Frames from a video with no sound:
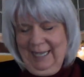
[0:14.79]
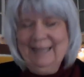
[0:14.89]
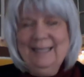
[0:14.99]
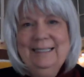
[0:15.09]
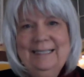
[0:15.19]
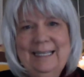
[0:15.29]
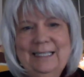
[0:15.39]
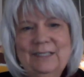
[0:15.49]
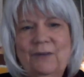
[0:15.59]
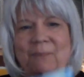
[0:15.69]
This
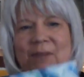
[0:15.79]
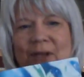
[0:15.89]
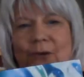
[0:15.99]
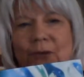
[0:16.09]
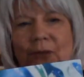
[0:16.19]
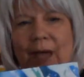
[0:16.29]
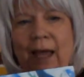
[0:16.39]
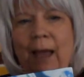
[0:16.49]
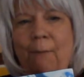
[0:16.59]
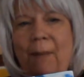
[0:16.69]
is from the Youth
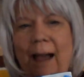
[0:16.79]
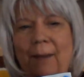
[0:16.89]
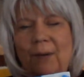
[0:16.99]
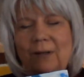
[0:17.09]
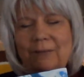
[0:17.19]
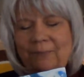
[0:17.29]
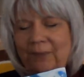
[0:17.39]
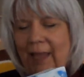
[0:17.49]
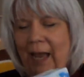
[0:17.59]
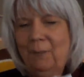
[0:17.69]
Bible.
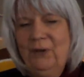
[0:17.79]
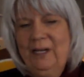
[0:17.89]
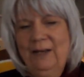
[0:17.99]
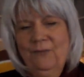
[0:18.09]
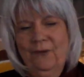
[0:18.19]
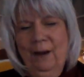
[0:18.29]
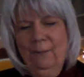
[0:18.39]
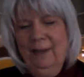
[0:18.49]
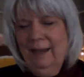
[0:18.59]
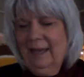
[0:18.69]
I'm reading
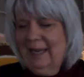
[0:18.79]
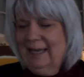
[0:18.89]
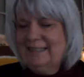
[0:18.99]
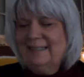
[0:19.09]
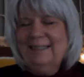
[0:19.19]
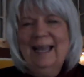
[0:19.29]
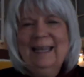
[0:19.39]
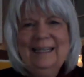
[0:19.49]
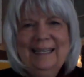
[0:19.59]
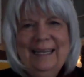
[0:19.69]
from
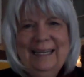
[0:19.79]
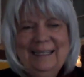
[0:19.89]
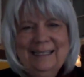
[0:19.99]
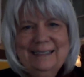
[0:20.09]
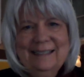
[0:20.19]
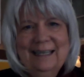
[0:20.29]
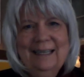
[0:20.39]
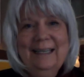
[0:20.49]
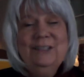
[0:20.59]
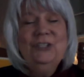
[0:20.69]
2 Kings
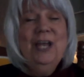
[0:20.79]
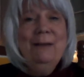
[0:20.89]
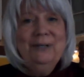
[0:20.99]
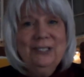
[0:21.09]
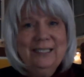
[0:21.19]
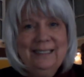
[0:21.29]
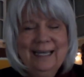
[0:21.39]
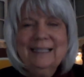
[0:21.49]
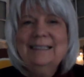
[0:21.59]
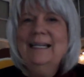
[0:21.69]
chapter
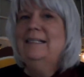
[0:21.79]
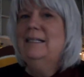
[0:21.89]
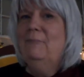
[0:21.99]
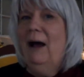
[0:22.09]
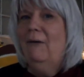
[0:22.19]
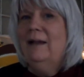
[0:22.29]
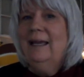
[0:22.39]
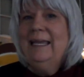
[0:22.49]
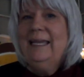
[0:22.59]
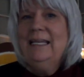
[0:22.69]
6, and it's about
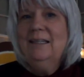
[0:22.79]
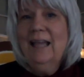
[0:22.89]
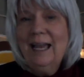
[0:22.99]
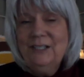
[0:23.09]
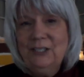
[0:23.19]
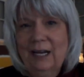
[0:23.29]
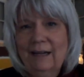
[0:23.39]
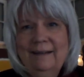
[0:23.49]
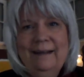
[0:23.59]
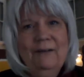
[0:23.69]
Elisha.
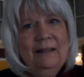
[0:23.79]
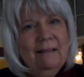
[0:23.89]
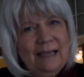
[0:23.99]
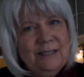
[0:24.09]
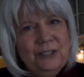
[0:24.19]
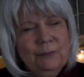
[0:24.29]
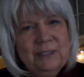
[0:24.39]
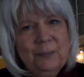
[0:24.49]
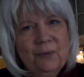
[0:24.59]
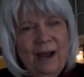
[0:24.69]
Now, Elisha
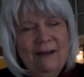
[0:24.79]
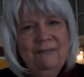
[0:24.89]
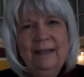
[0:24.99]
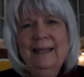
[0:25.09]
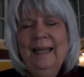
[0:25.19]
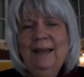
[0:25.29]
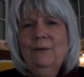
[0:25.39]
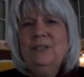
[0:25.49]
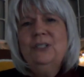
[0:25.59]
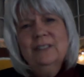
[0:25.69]
was a prophet,
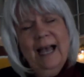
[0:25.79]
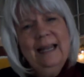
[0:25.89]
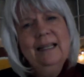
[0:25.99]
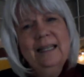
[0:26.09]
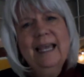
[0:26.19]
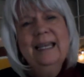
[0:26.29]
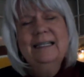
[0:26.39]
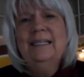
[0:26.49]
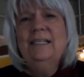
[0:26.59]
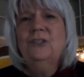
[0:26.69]
which is kind of like a
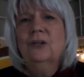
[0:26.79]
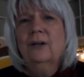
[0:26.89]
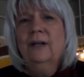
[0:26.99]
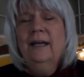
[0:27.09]
teacher.